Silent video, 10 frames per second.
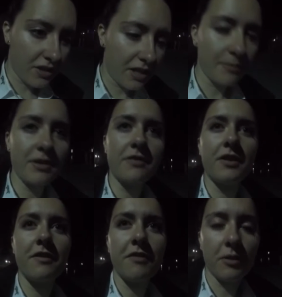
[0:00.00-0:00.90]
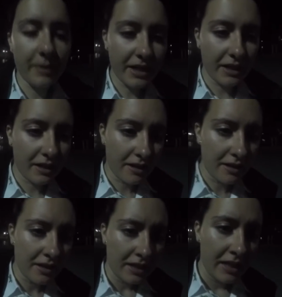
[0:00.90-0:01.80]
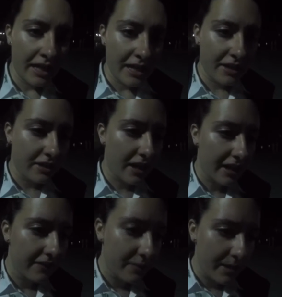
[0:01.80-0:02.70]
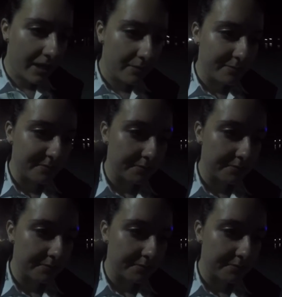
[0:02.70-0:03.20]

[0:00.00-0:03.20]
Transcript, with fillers: could not move for a full minute. He could not even make a